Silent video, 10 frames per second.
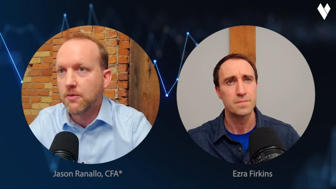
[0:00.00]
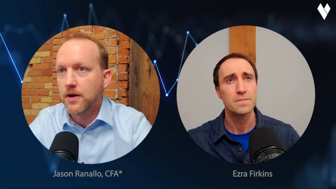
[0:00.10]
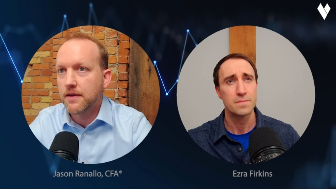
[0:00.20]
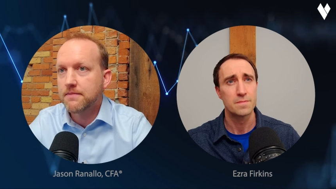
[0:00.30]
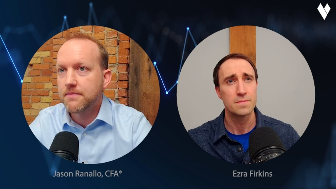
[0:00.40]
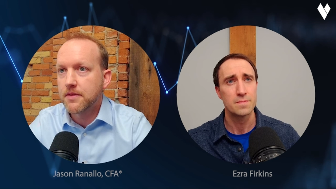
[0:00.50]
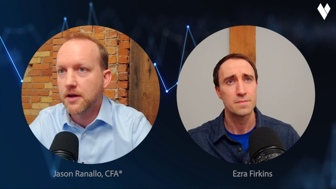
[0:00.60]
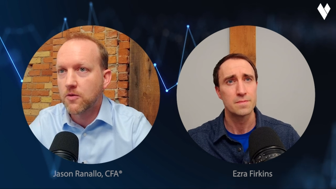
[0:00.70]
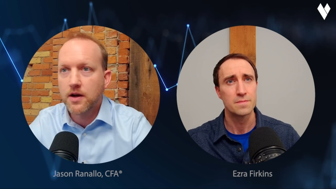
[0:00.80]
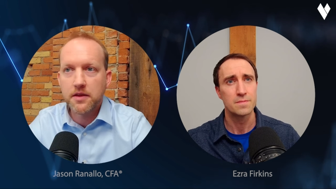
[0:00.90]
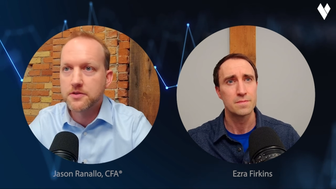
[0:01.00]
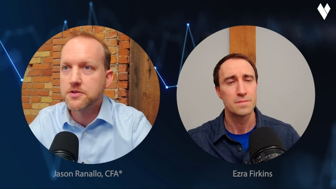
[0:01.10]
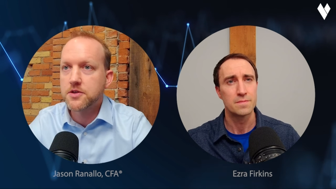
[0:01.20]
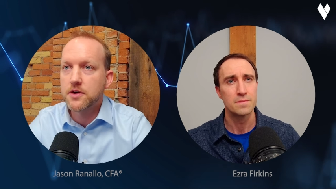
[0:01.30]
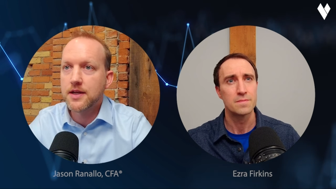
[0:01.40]
Speaker 1: that way. The greater the
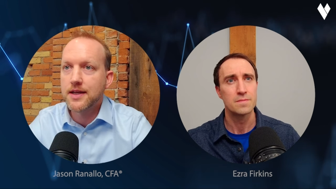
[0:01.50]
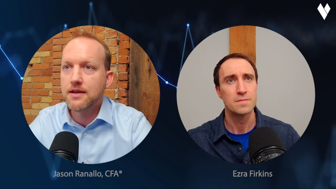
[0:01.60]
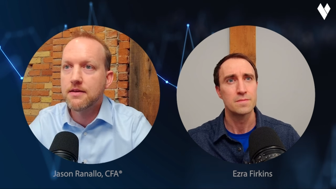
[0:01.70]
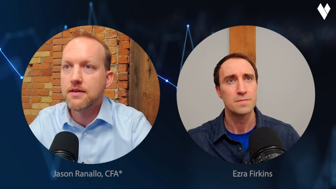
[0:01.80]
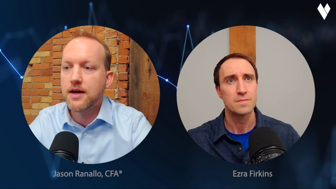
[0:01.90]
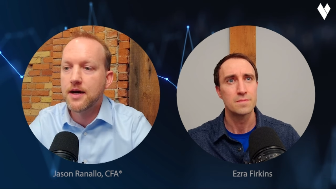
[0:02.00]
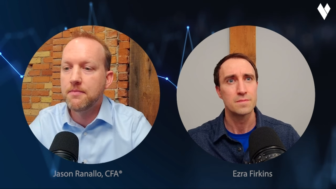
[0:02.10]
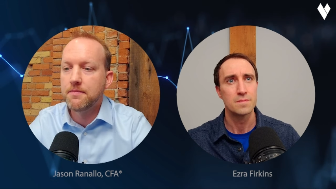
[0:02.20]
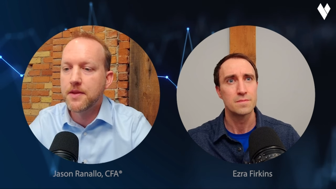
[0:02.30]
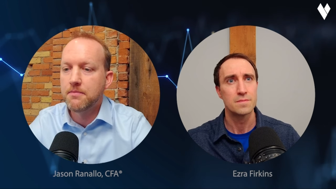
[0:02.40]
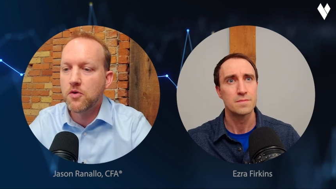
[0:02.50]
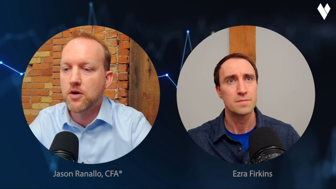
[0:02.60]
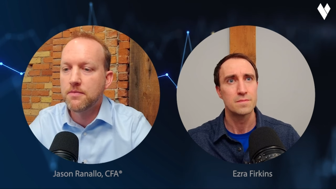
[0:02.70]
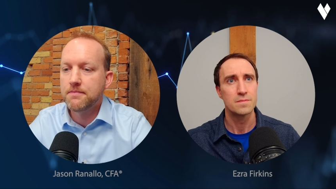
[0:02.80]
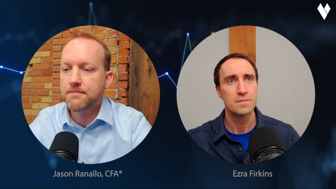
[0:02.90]
uncertainty, um, the
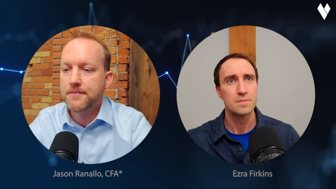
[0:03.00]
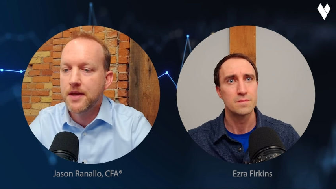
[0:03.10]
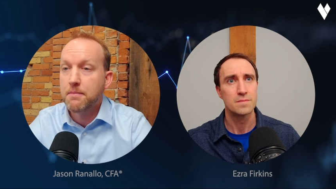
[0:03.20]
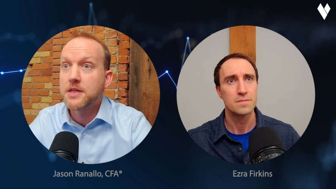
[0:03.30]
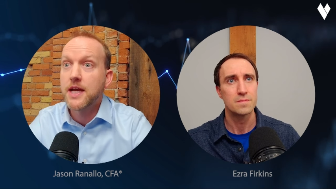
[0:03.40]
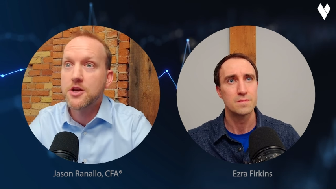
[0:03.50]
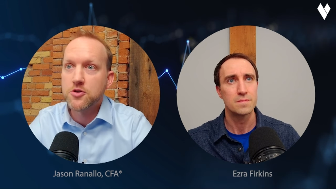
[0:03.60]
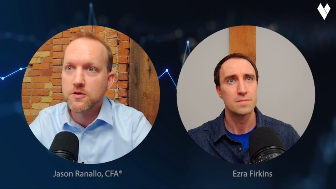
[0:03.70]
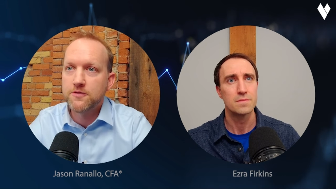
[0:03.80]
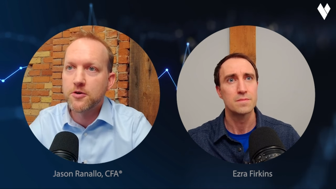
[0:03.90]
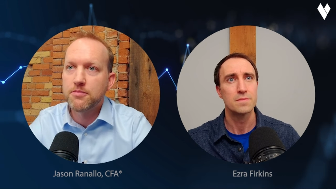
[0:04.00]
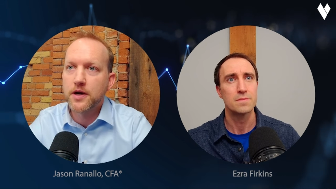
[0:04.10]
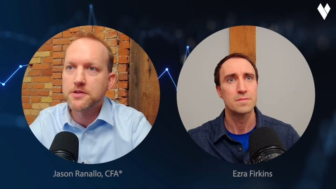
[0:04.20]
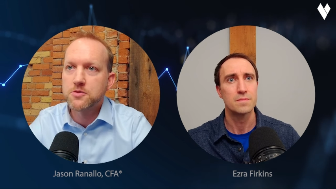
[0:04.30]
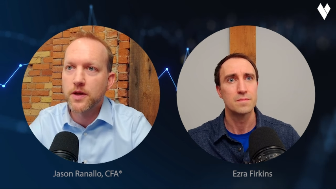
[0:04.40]
more potential for
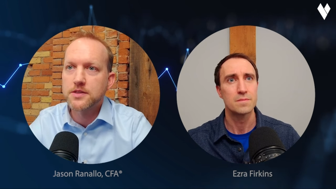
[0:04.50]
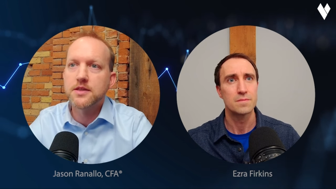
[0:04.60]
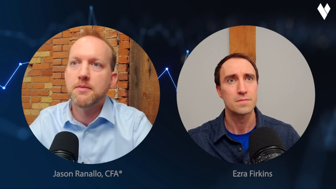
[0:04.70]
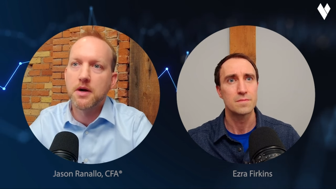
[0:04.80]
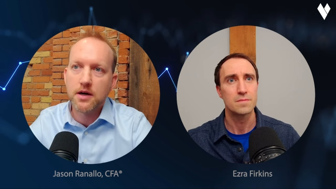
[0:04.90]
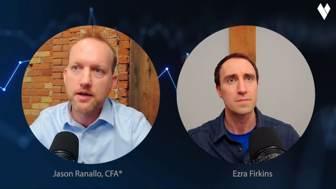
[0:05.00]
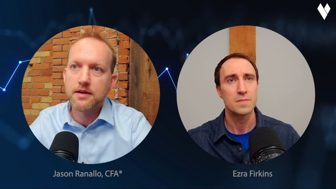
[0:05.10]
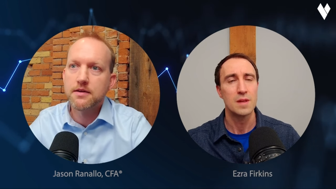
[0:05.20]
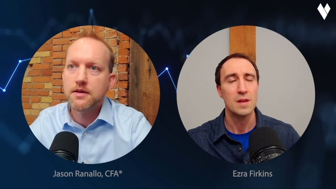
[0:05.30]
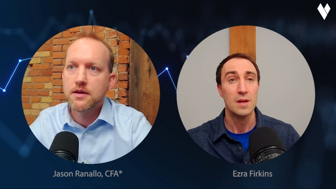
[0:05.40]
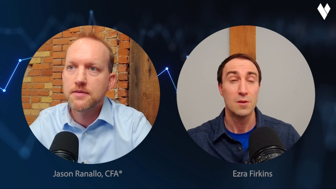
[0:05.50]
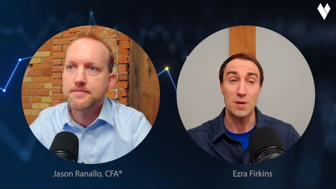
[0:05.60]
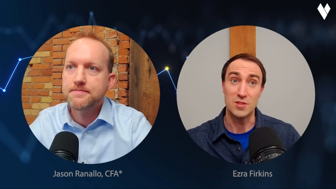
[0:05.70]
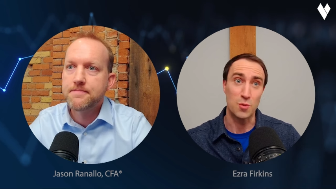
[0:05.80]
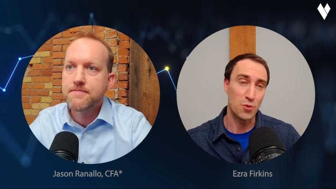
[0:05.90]
price swings in the market.
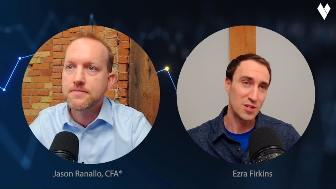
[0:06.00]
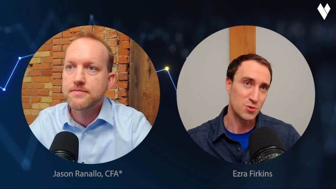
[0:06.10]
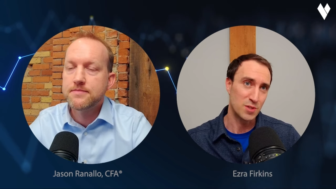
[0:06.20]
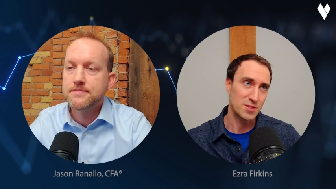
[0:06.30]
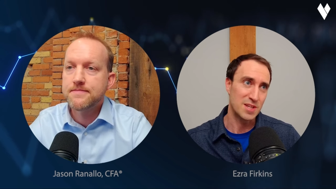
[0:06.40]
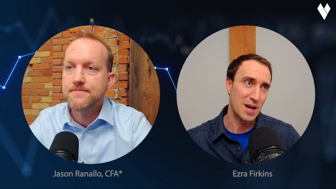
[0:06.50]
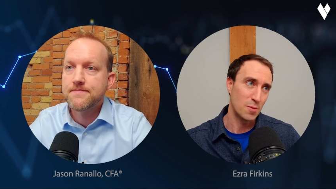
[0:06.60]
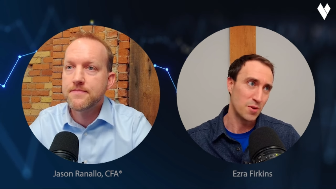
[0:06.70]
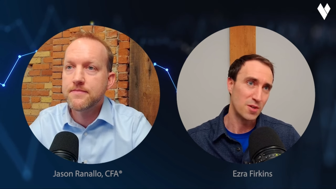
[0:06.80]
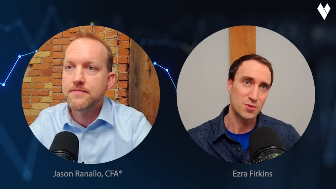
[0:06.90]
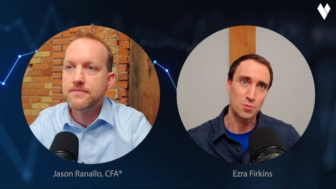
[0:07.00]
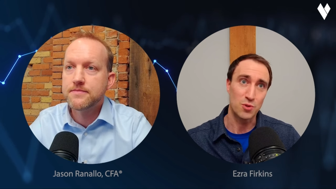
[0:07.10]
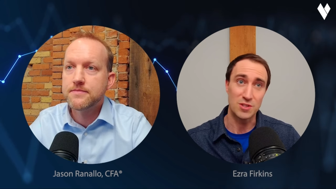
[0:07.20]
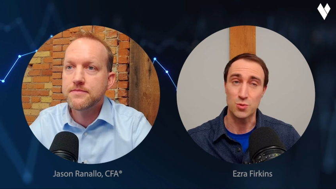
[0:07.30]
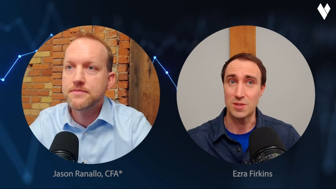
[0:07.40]
Speaker 2: Right. So price swings down, but also
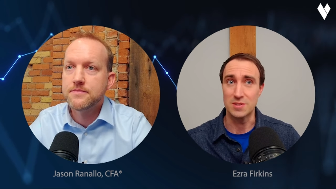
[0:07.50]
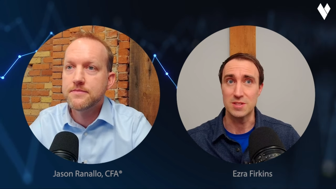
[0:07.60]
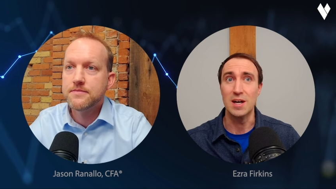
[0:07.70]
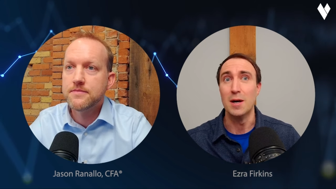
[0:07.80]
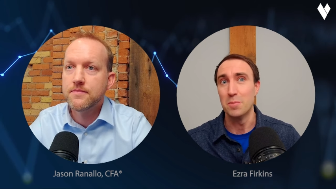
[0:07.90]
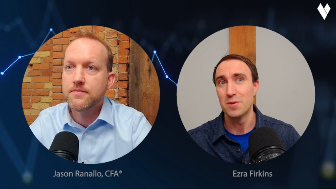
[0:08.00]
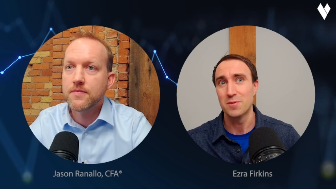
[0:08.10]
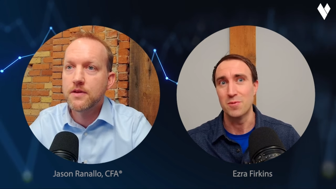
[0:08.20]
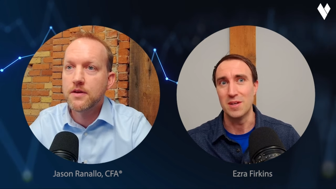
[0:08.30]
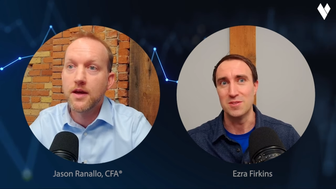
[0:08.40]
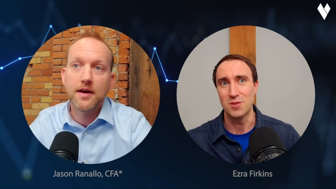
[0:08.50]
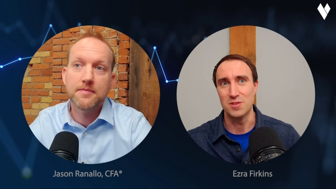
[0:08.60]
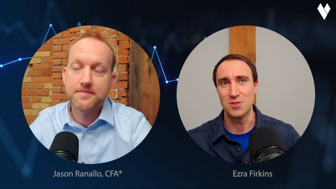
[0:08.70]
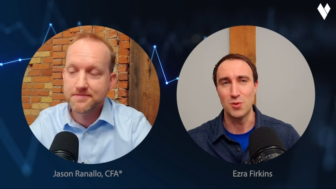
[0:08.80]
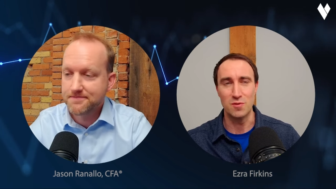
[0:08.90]
price swings up. Right. Yeah. So
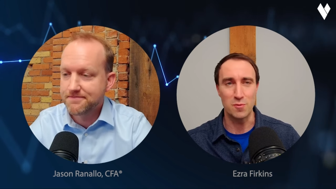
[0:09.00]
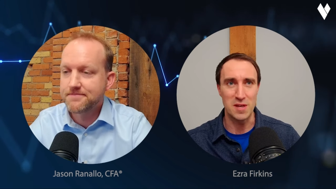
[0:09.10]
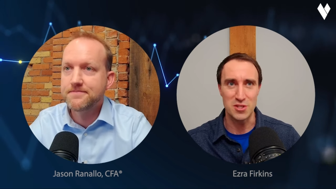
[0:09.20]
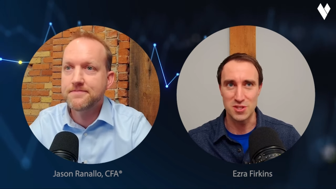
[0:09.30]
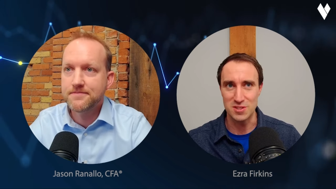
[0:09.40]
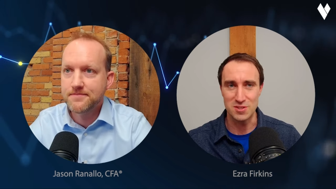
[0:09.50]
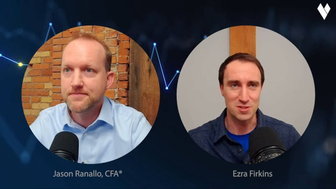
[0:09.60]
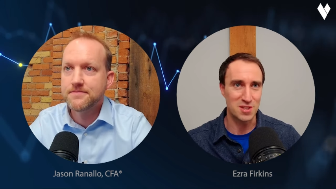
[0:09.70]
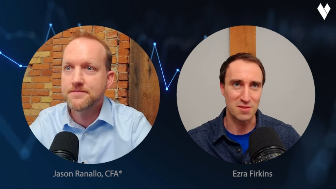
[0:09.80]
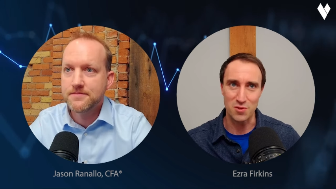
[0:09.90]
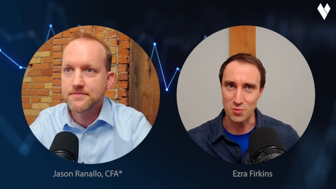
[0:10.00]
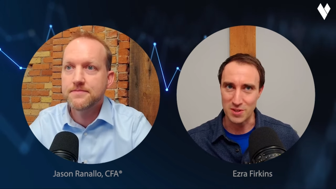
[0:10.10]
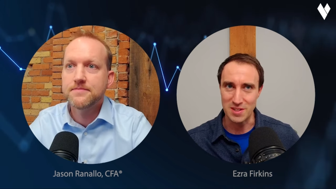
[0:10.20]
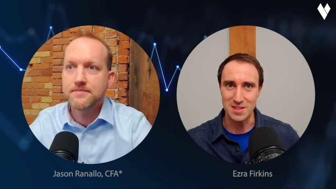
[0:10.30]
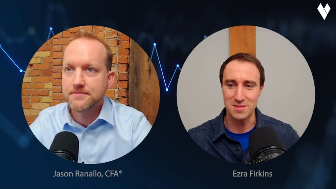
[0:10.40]
as new information is discovered,
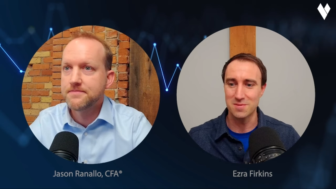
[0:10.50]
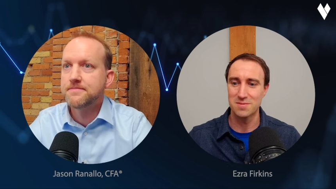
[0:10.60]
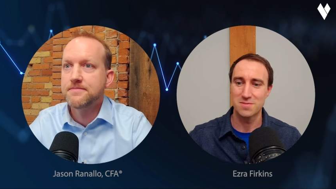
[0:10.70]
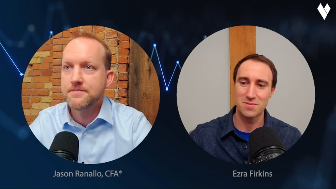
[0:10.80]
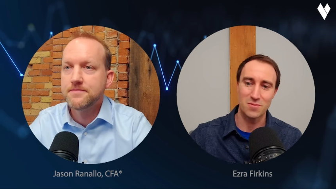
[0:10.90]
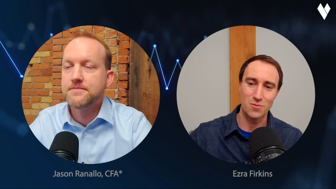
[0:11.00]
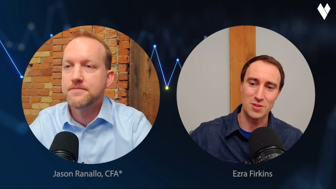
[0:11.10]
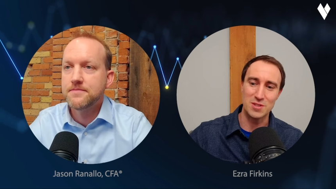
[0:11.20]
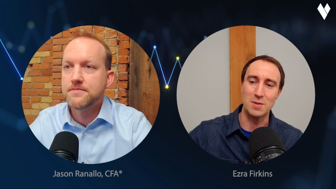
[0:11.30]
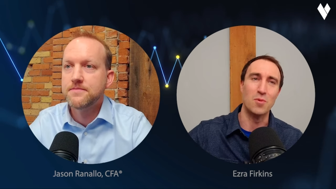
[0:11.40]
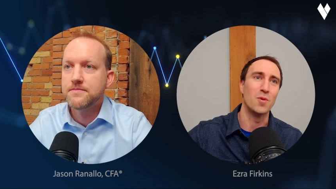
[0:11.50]
we we see it